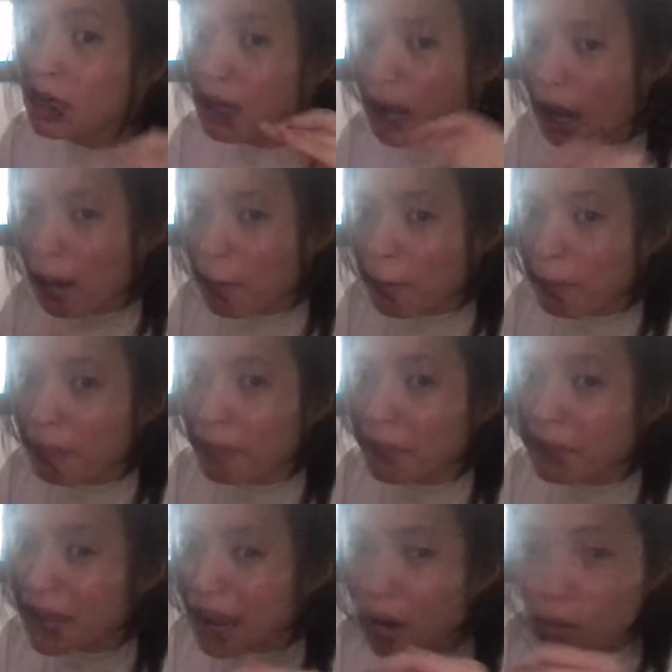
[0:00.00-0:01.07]
couple,
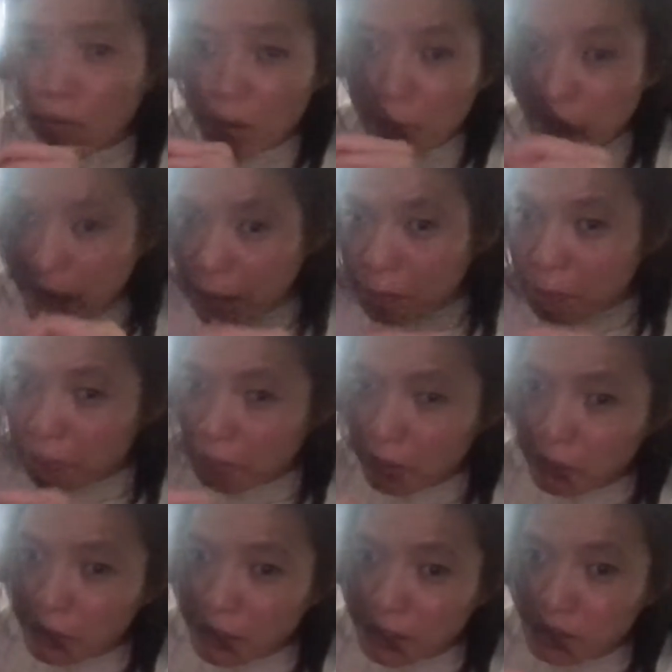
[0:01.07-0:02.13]
they were my
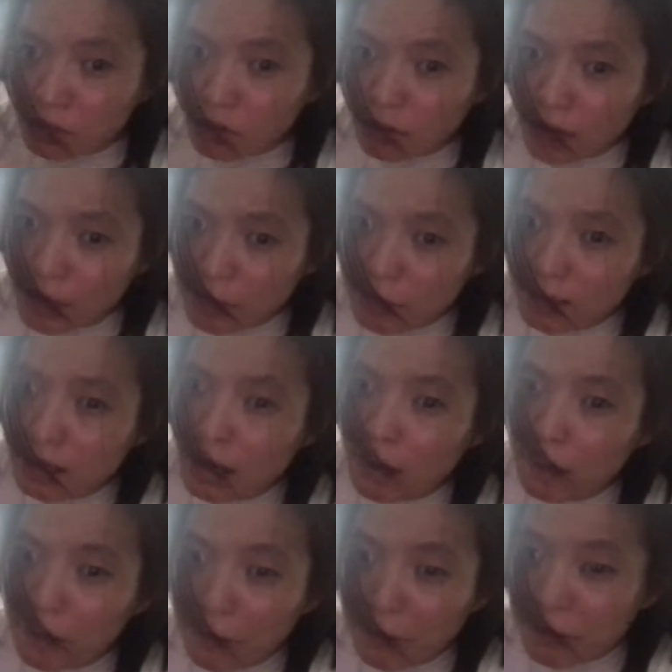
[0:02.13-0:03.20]
broken scream
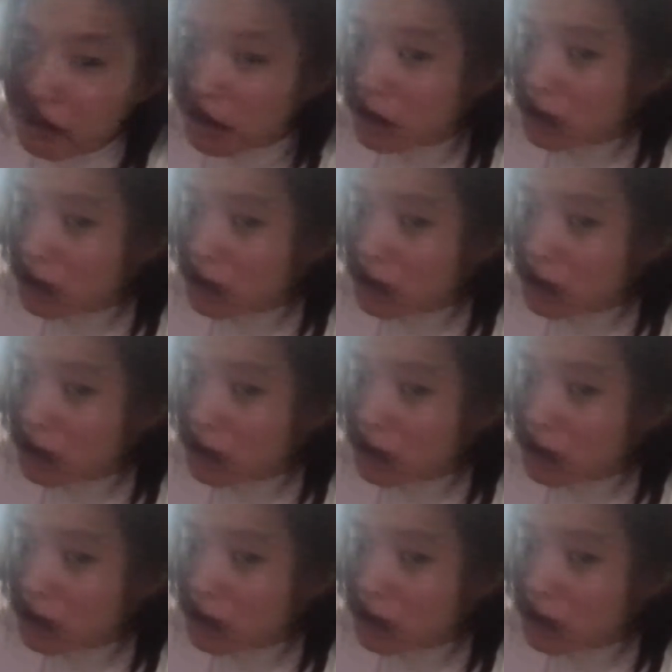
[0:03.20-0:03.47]
couple.